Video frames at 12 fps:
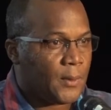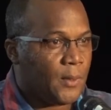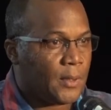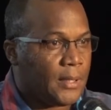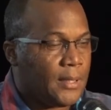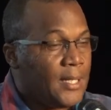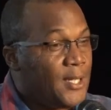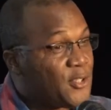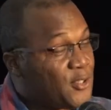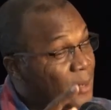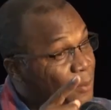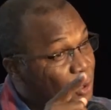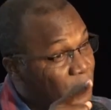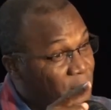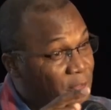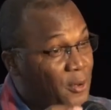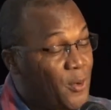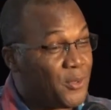Okay? So I'm looking
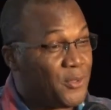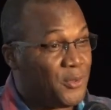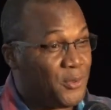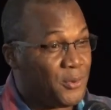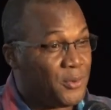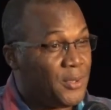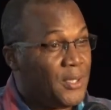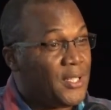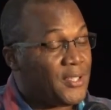forward to you